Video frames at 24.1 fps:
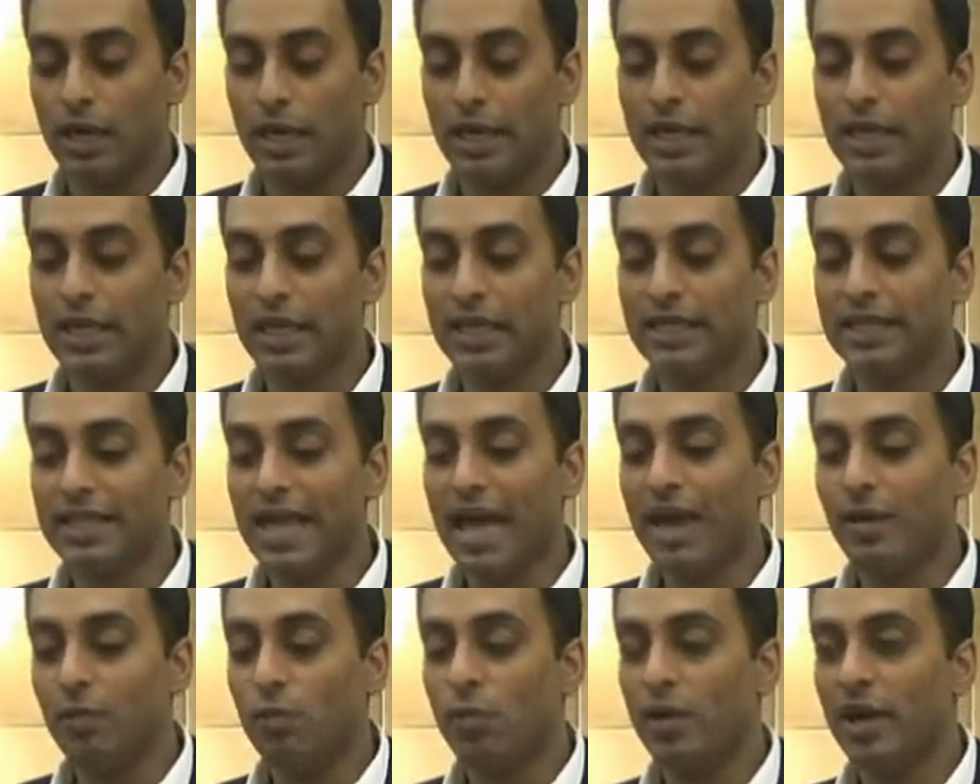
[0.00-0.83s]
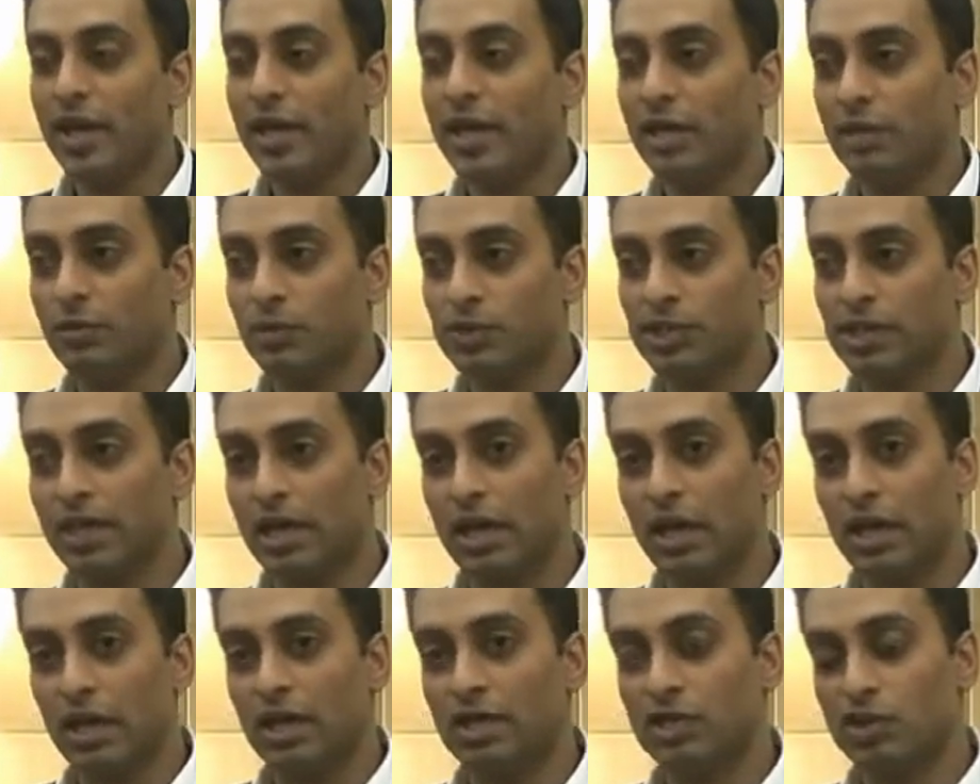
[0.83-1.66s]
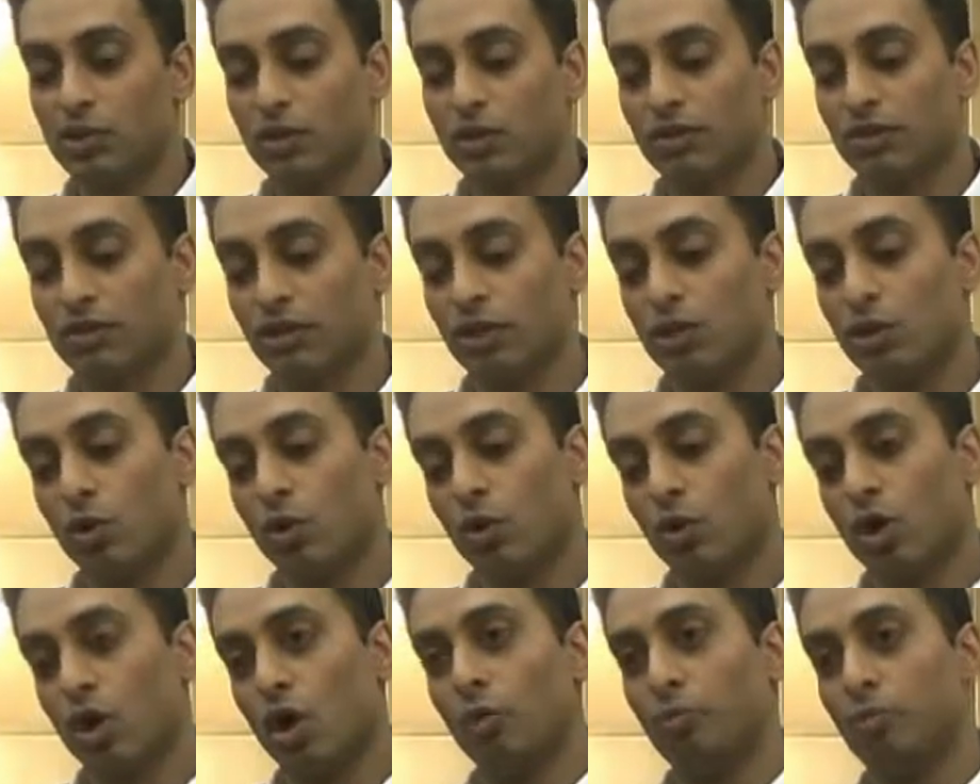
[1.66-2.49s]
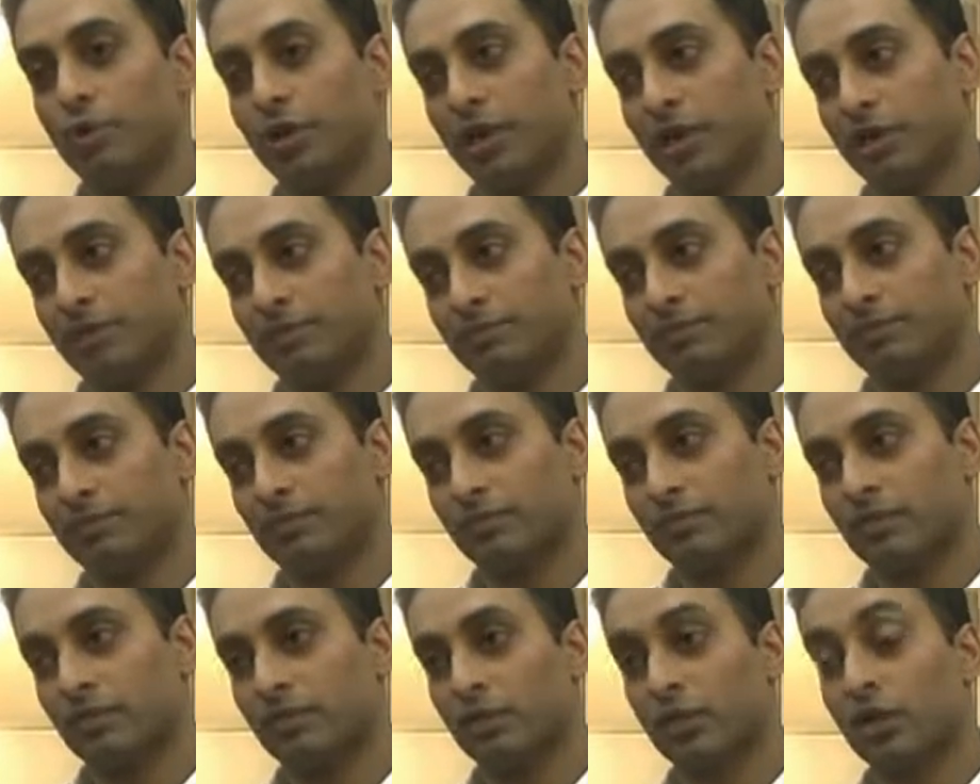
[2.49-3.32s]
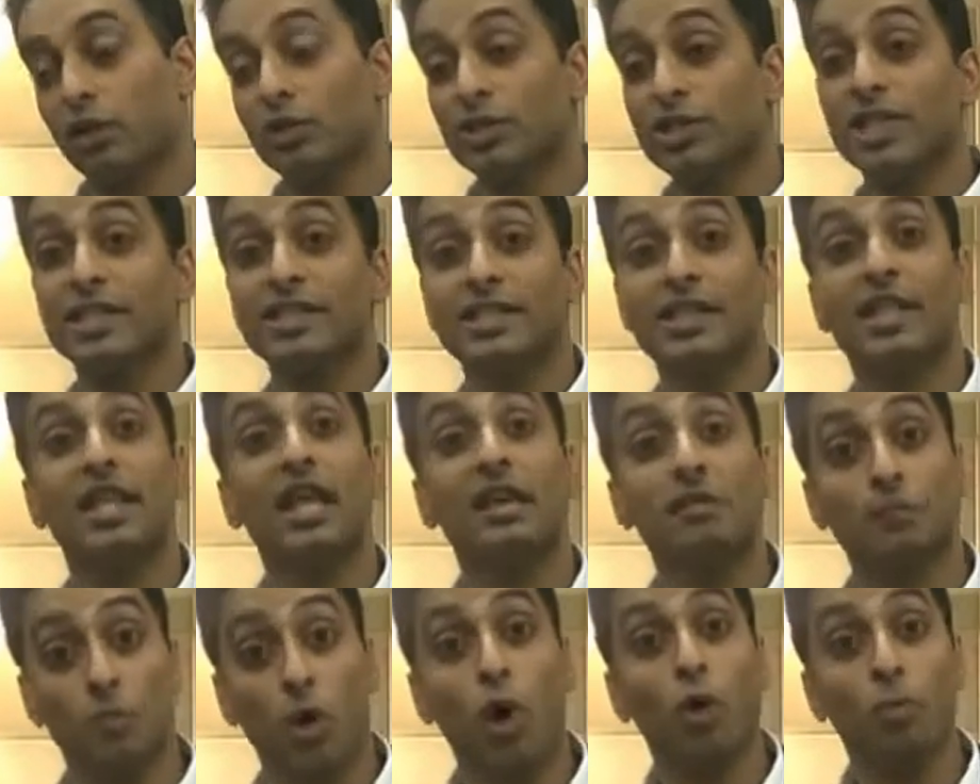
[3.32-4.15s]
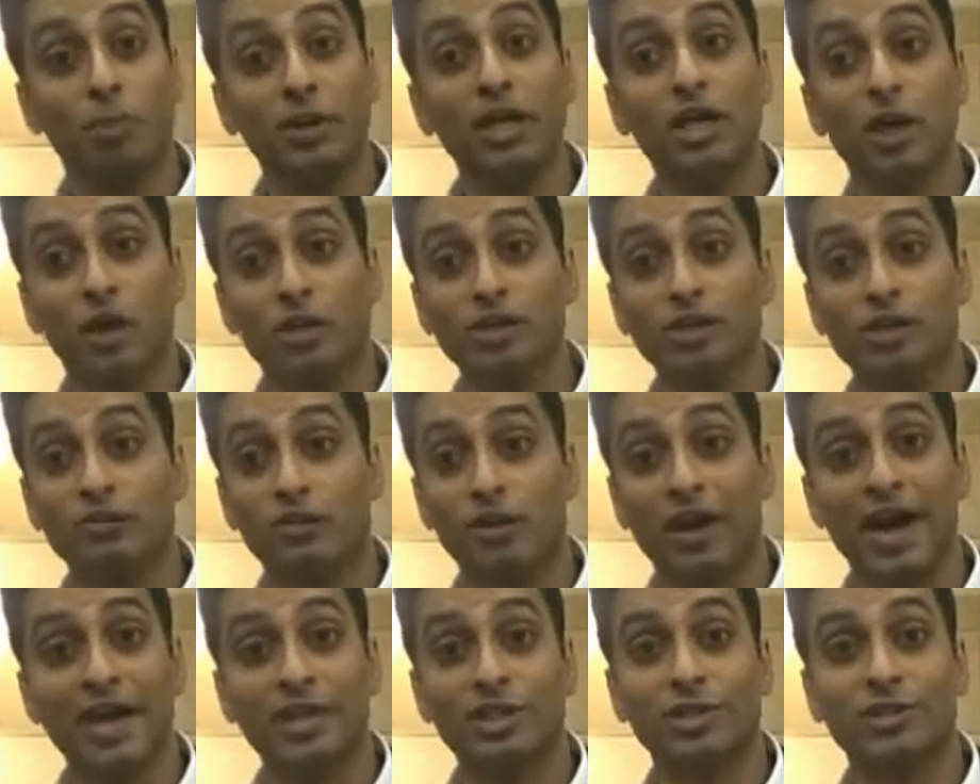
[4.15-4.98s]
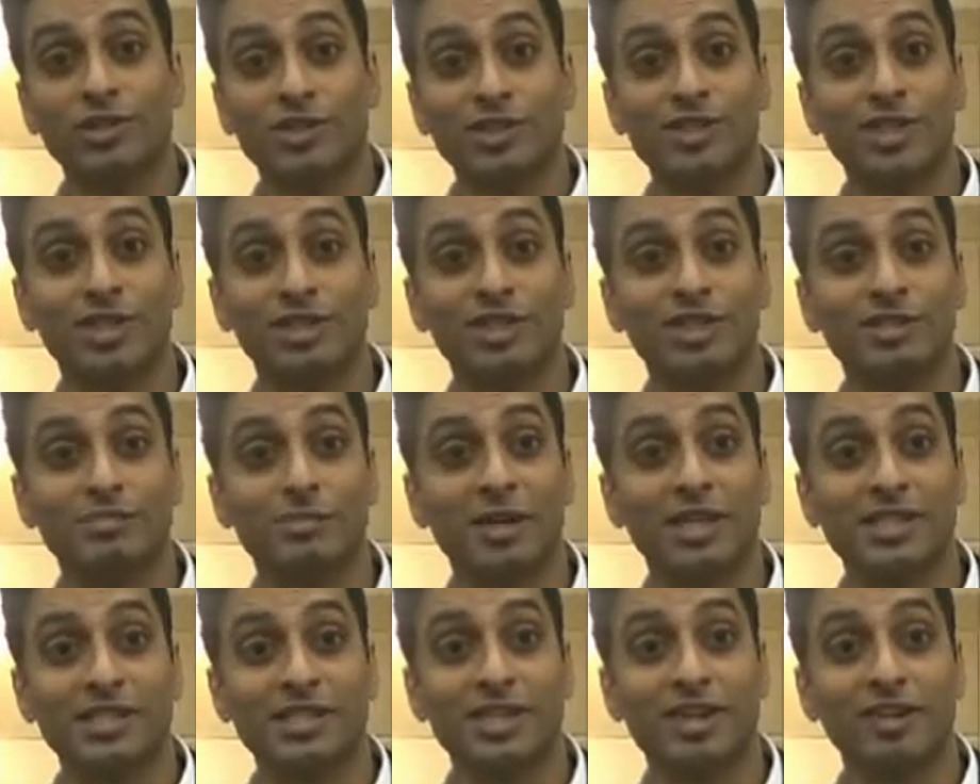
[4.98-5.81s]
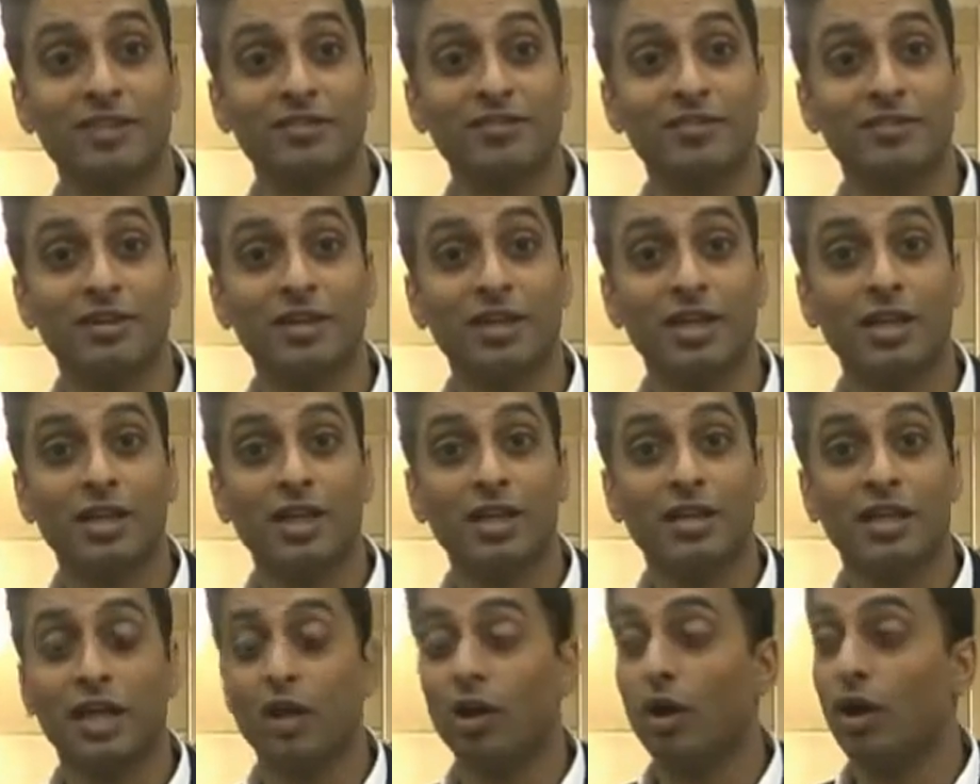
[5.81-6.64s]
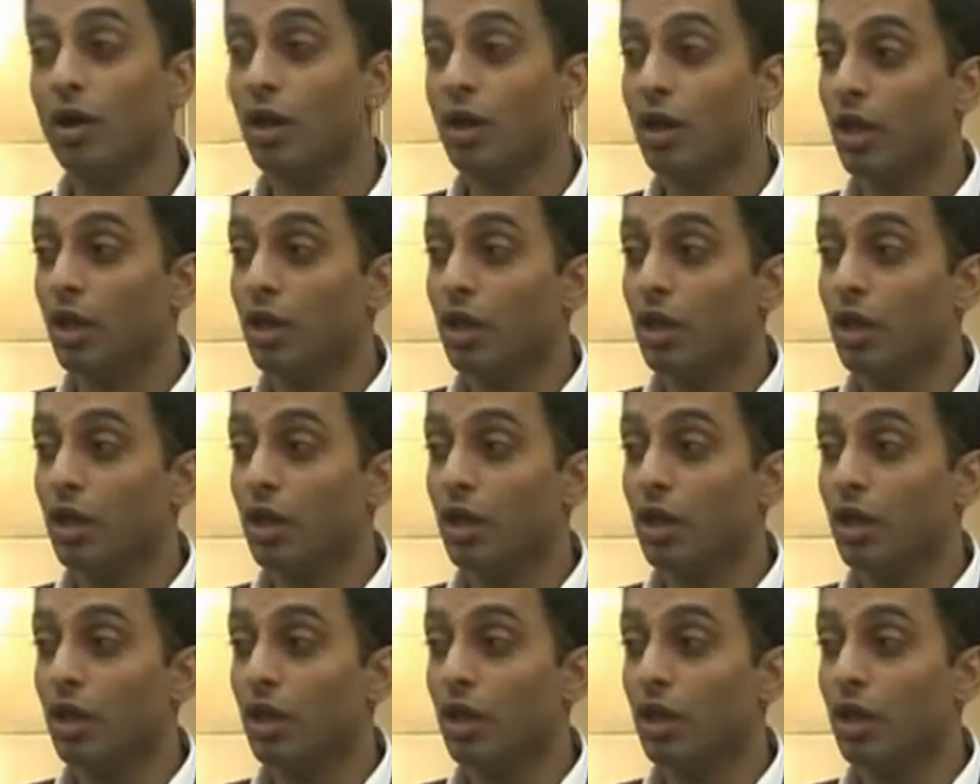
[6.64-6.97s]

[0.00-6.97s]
in that way, it was sort of the door opening for those things, and then opening also for actors such as myself, that